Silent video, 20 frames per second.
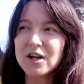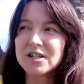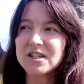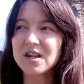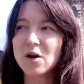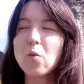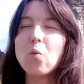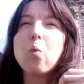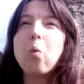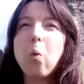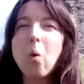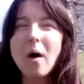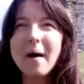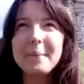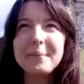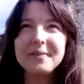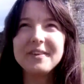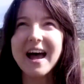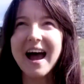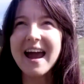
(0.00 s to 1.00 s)
So
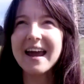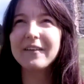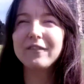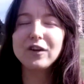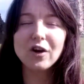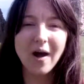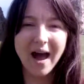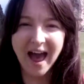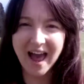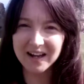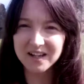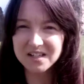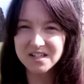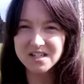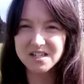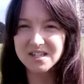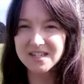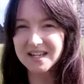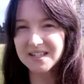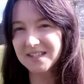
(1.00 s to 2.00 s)
that if you're
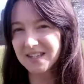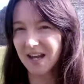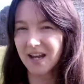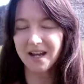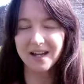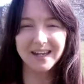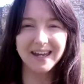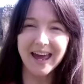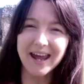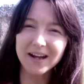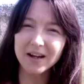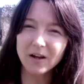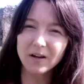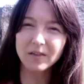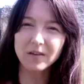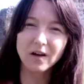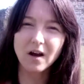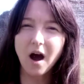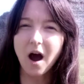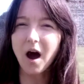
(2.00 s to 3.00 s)
anxious, let's say in getting in
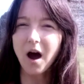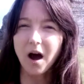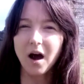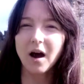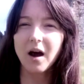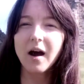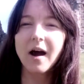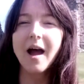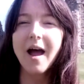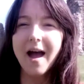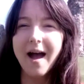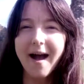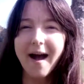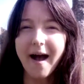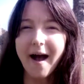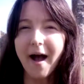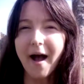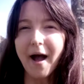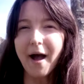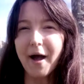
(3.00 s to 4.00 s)
the car,
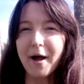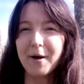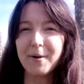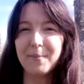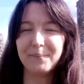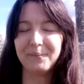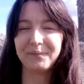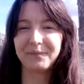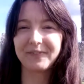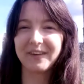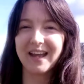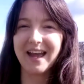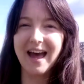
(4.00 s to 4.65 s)
and